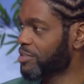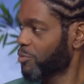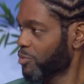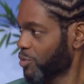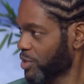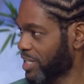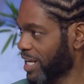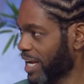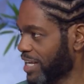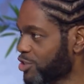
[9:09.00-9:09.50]

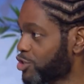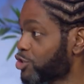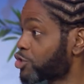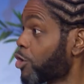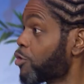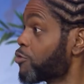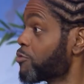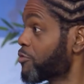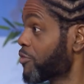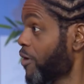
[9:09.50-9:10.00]
with that
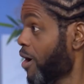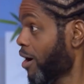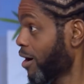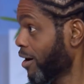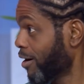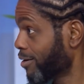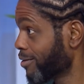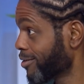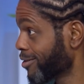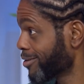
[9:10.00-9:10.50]
so
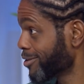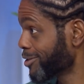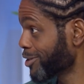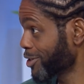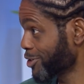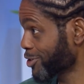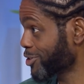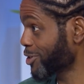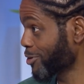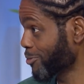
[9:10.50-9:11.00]
far.
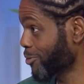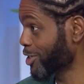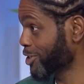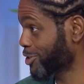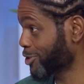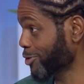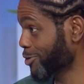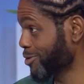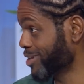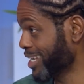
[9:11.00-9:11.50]
We
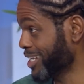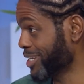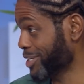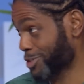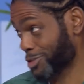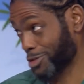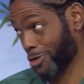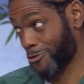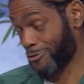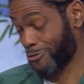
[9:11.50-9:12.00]
still need it
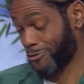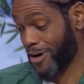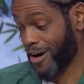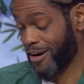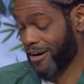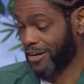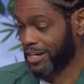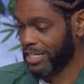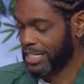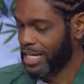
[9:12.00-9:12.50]
so
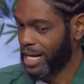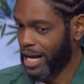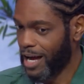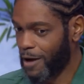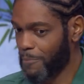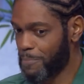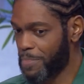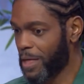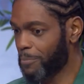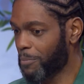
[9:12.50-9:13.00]
far.
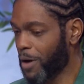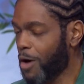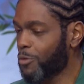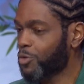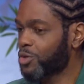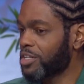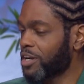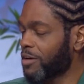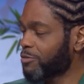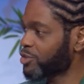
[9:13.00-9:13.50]
But I
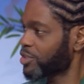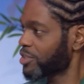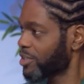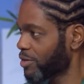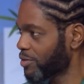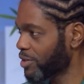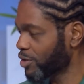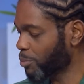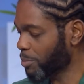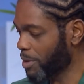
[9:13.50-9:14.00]
would love to know
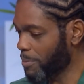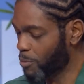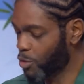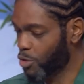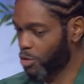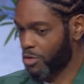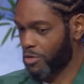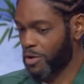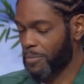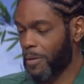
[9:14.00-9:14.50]
a little bit
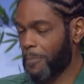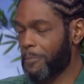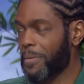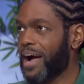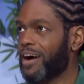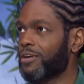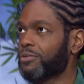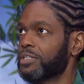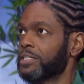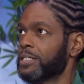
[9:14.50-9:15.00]
more, Karim,
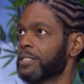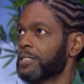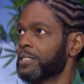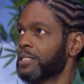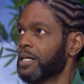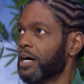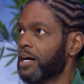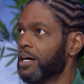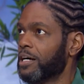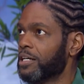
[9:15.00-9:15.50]
about
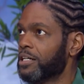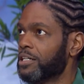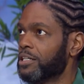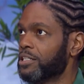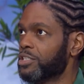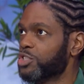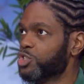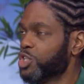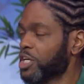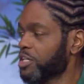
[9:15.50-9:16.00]

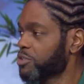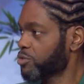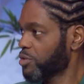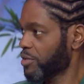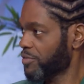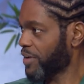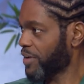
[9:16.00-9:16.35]
generative